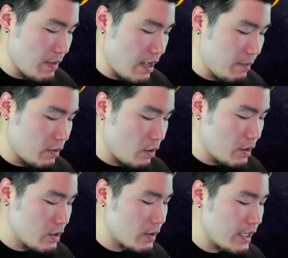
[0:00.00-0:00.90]
I'm
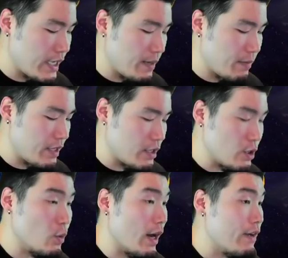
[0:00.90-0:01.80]
going to keep the
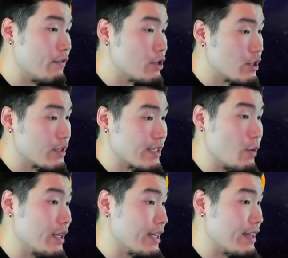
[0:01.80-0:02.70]
UI for sure because I
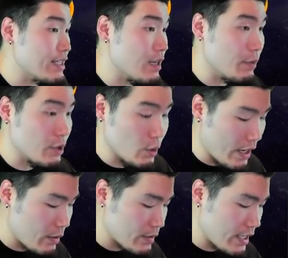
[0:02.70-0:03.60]
want to get that double
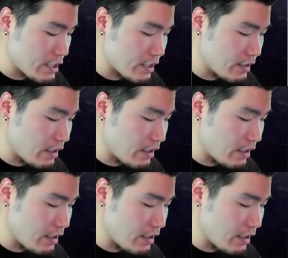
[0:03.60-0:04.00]
UI rotation,